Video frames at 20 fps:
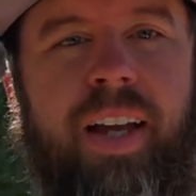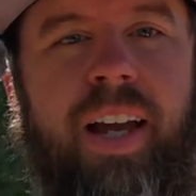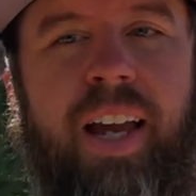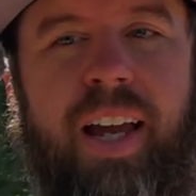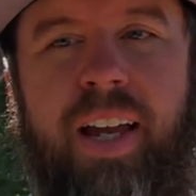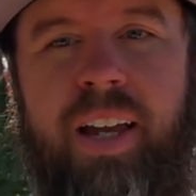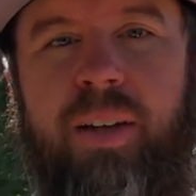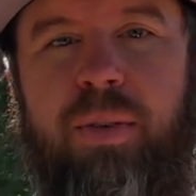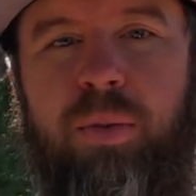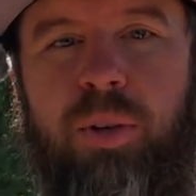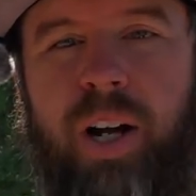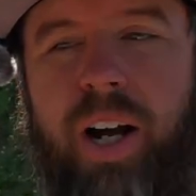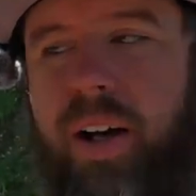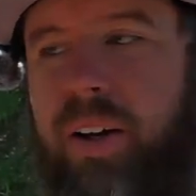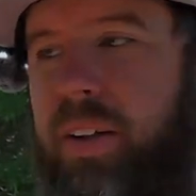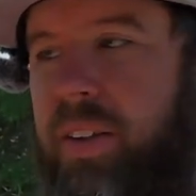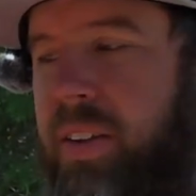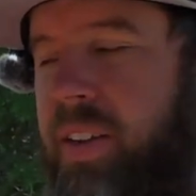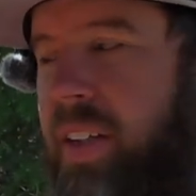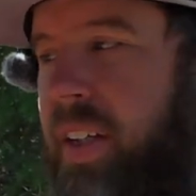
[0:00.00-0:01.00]
and we're
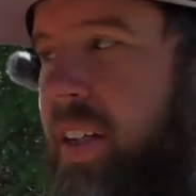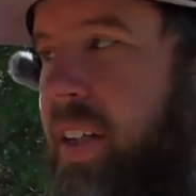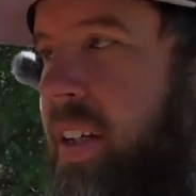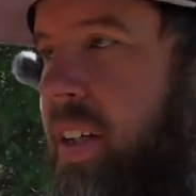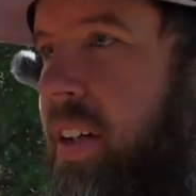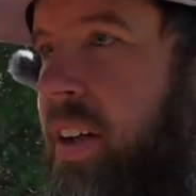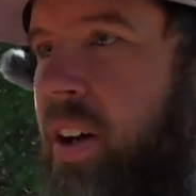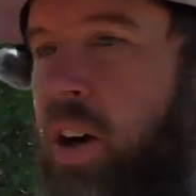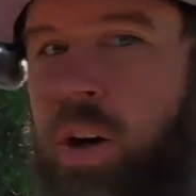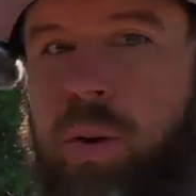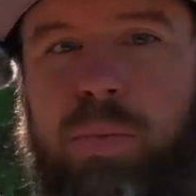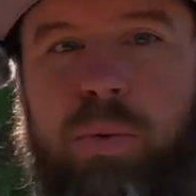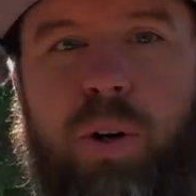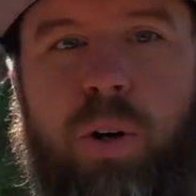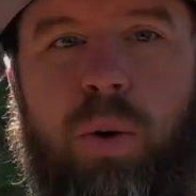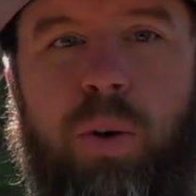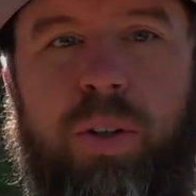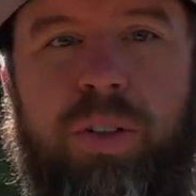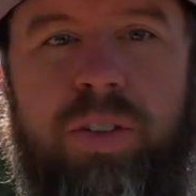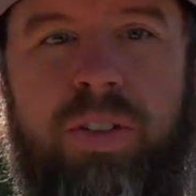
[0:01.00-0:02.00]
out at the home
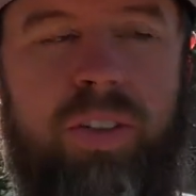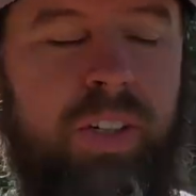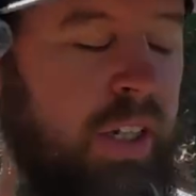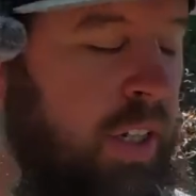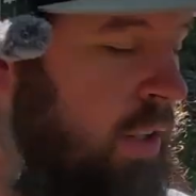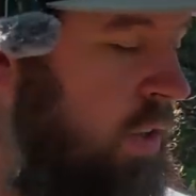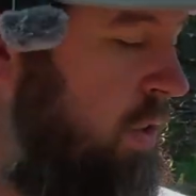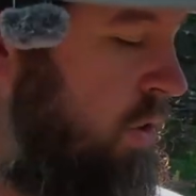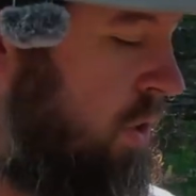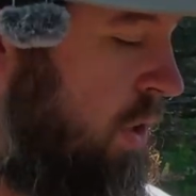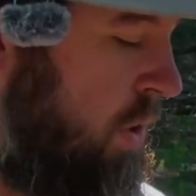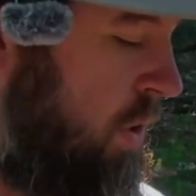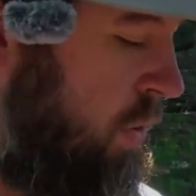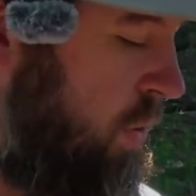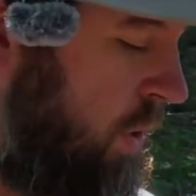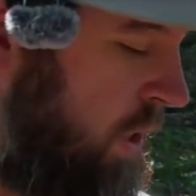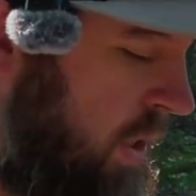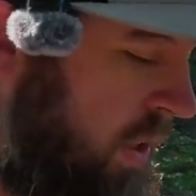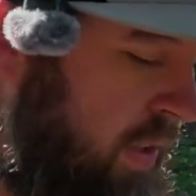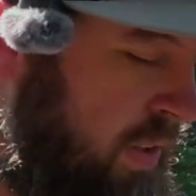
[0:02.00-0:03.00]
course.
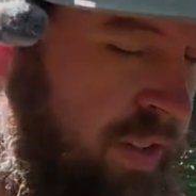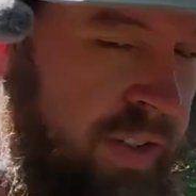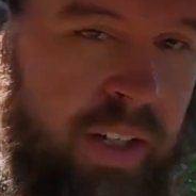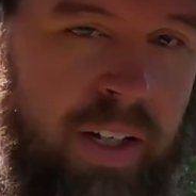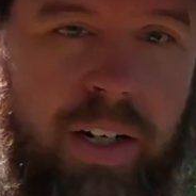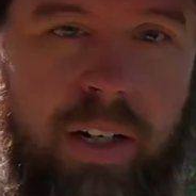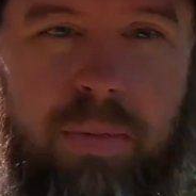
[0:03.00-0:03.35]
So we're going to set